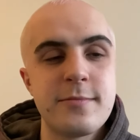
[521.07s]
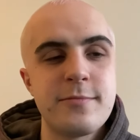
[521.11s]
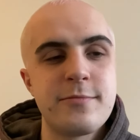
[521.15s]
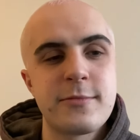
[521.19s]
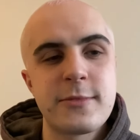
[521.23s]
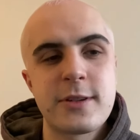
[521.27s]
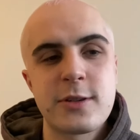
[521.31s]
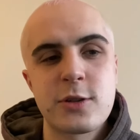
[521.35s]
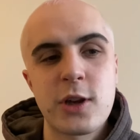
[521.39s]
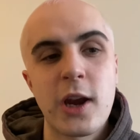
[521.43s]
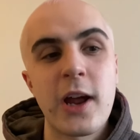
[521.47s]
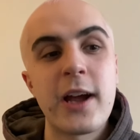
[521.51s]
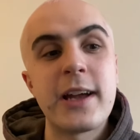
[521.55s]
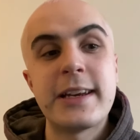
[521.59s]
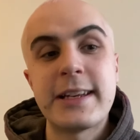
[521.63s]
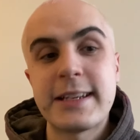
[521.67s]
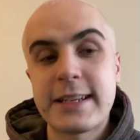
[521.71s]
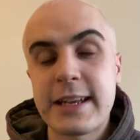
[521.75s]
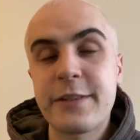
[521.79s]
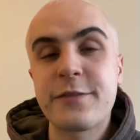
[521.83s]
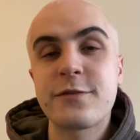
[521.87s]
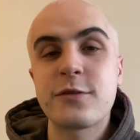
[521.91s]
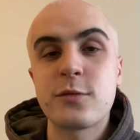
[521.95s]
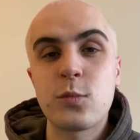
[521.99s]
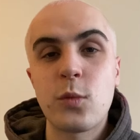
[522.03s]
slightly
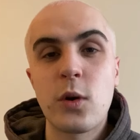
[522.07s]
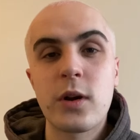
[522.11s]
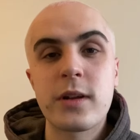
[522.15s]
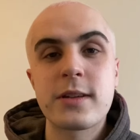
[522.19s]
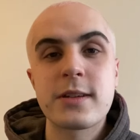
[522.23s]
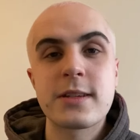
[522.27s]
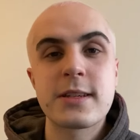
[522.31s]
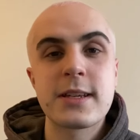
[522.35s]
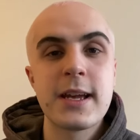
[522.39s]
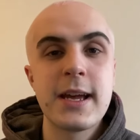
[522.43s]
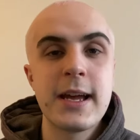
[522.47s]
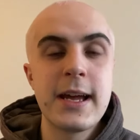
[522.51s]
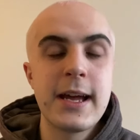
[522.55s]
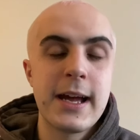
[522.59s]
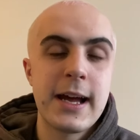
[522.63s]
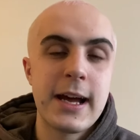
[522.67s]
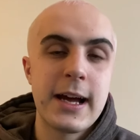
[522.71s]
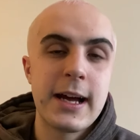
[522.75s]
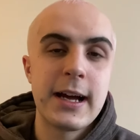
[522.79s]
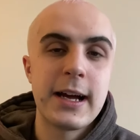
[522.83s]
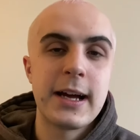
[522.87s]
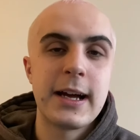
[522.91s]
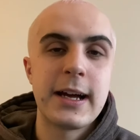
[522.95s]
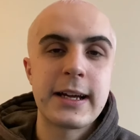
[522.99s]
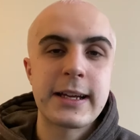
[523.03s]
different ones
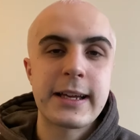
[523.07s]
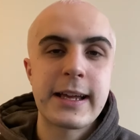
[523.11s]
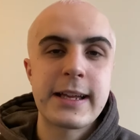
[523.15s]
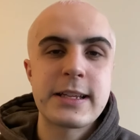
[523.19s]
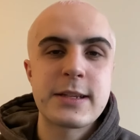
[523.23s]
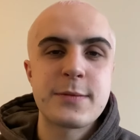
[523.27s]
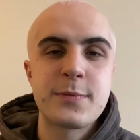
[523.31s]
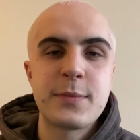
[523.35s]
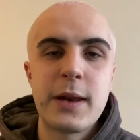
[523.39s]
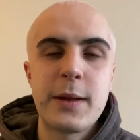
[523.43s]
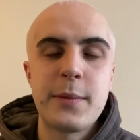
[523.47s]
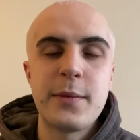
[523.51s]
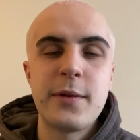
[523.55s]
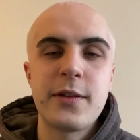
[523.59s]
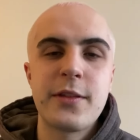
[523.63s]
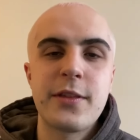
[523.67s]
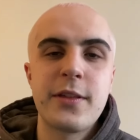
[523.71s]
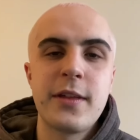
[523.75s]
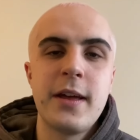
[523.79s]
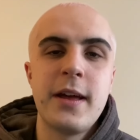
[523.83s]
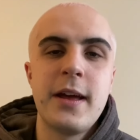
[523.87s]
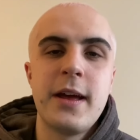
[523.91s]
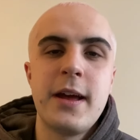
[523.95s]
against Plymouth.